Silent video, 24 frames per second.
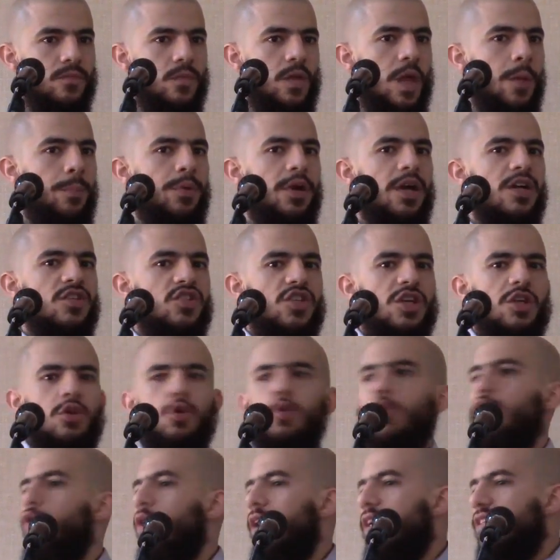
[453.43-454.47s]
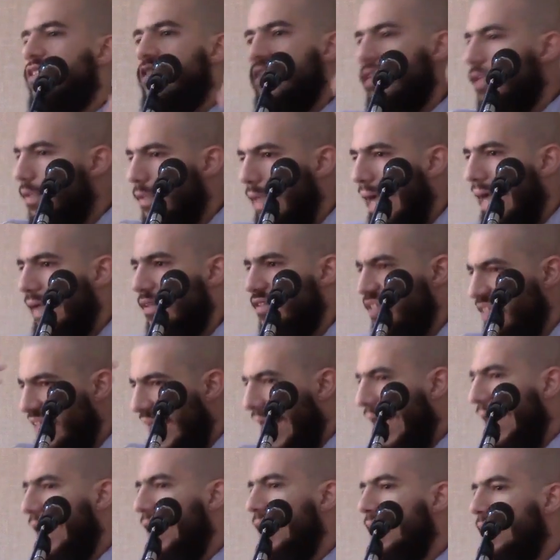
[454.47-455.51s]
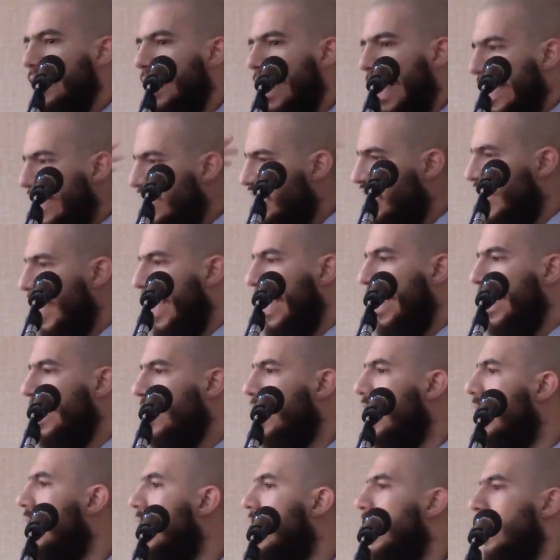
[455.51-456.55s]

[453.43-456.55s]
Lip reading: The person who is not sane, insane,